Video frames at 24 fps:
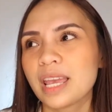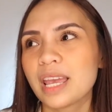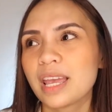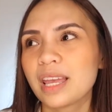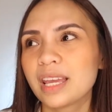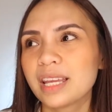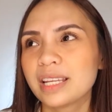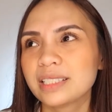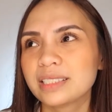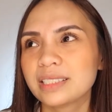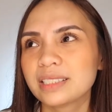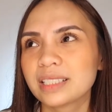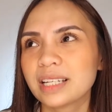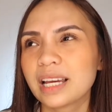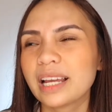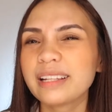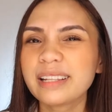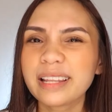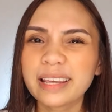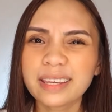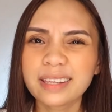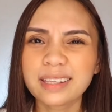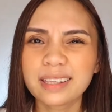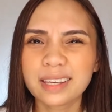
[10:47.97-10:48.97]
And
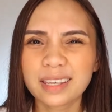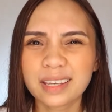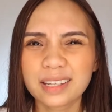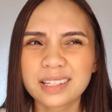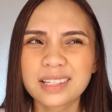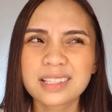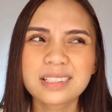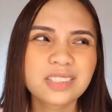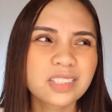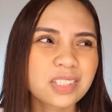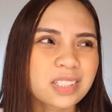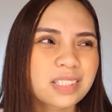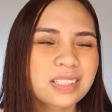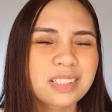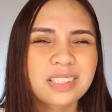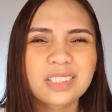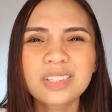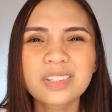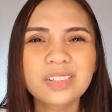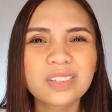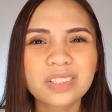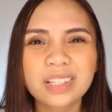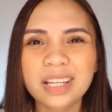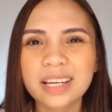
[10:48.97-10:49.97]
I like it. It's just,
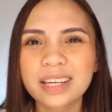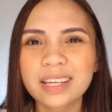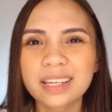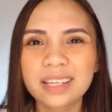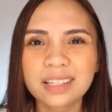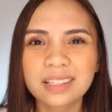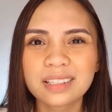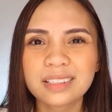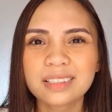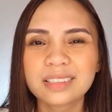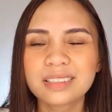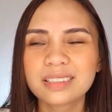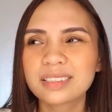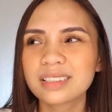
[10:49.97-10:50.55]
you know, light.